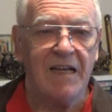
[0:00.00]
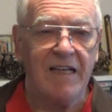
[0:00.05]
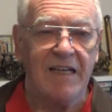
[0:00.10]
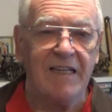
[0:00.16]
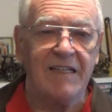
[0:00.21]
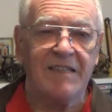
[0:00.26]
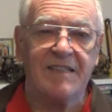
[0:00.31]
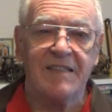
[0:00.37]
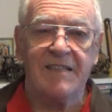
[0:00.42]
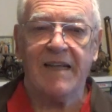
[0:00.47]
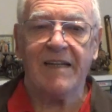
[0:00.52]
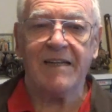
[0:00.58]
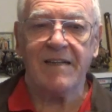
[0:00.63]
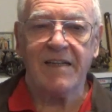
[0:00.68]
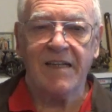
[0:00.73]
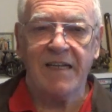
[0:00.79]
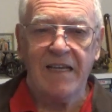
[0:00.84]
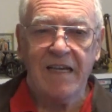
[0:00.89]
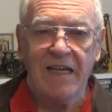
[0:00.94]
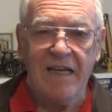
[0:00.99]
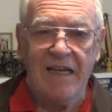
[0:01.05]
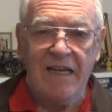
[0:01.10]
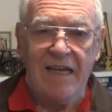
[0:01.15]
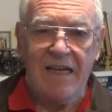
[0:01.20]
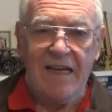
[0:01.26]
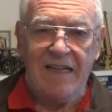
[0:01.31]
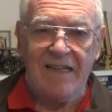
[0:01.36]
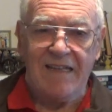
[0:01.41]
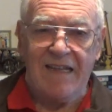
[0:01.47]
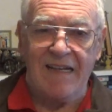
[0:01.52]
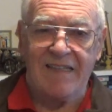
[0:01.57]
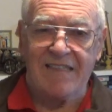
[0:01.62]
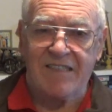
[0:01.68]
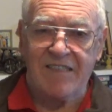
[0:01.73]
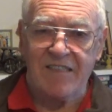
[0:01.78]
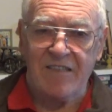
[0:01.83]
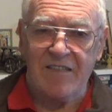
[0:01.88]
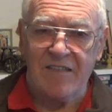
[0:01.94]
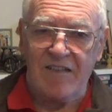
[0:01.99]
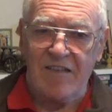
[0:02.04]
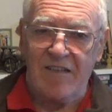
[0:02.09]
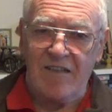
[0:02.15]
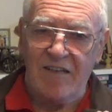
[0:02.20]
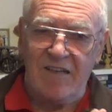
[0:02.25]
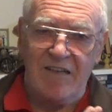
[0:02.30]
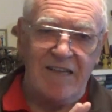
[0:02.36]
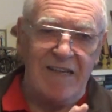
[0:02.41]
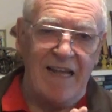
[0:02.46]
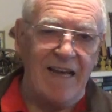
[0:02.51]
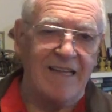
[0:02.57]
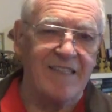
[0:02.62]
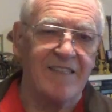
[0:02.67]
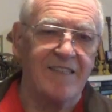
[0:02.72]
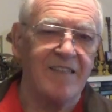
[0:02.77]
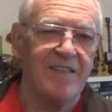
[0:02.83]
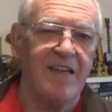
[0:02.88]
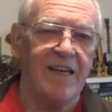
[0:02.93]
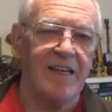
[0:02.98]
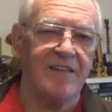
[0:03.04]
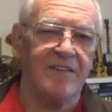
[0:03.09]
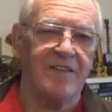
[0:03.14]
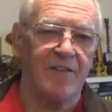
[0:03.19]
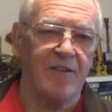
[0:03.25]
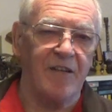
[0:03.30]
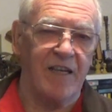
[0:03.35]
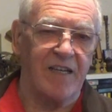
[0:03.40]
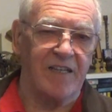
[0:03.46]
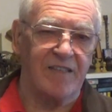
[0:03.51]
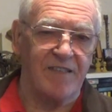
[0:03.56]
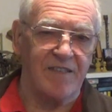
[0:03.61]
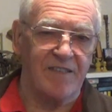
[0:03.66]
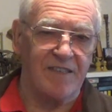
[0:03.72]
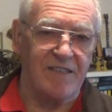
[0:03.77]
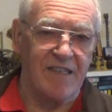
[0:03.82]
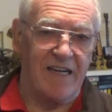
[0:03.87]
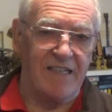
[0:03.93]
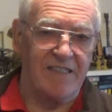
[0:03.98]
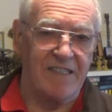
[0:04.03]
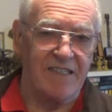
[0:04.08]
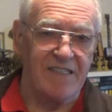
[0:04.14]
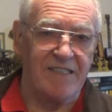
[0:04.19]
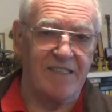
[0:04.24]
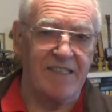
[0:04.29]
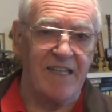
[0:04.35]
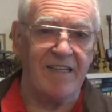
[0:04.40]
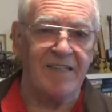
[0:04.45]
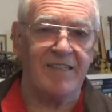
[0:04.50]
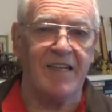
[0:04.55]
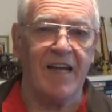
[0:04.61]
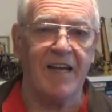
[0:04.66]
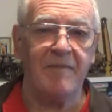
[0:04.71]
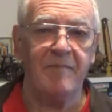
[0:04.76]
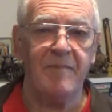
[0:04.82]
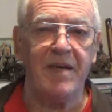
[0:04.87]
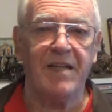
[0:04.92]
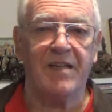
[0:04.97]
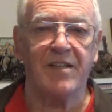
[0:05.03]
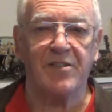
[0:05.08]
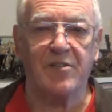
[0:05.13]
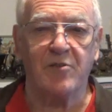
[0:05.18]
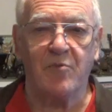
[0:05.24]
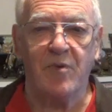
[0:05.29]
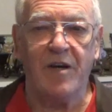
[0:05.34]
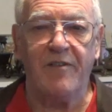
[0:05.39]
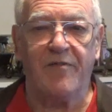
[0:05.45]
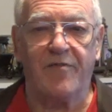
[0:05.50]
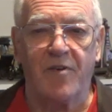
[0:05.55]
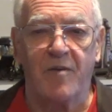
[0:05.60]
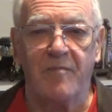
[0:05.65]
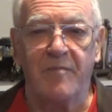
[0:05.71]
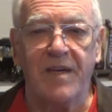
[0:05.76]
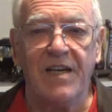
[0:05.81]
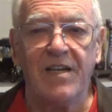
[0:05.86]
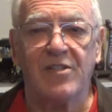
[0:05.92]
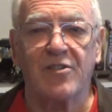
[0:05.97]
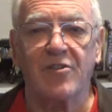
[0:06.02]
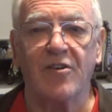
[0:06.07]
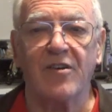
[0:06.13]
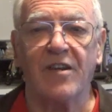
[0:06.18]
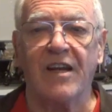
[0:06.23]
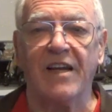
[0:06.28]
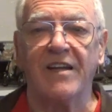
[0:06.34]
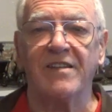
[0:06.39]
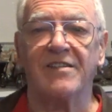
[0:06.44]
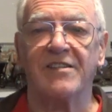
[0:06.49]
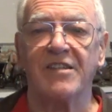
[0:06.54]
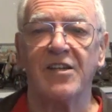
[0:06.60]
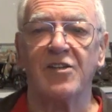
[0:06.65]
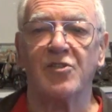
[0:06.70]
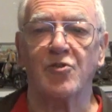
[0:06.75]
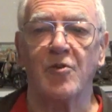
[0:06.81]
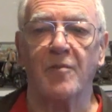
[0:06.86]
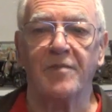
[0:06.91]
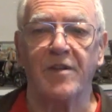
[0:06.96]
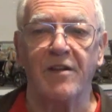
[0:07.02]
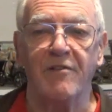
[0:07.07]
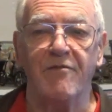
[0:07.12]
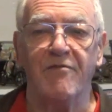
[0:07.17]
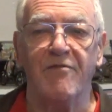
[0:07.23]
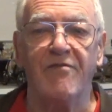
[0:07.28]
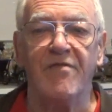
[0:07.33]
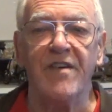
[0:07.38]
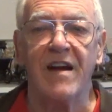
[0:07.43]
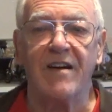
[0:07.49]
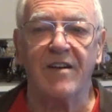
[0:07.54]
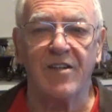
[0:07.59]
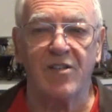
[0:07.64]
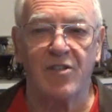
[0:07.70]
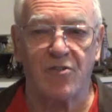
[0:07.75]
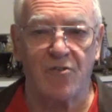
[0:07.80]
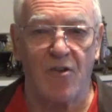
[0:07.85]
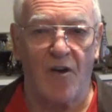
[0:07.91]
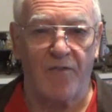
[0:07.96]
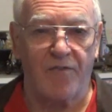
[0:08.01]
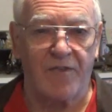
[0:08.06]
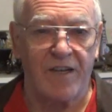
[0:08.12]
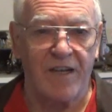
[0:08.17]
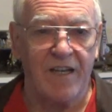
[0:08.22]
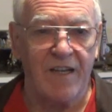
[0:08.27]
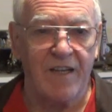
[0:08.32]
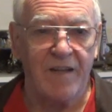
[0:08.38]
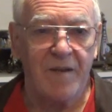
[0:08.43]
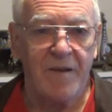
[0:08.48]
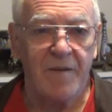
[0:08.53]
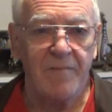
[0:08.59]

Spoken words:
Incidentally, that's an excellent exercise. Stand 10 meters away from each other and say something very softly.